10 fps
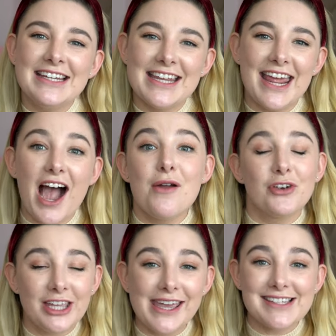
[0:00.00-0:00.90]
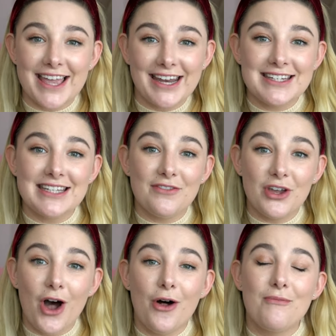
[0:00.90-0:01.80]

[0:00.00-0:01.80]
Today I'm really excited to give y'all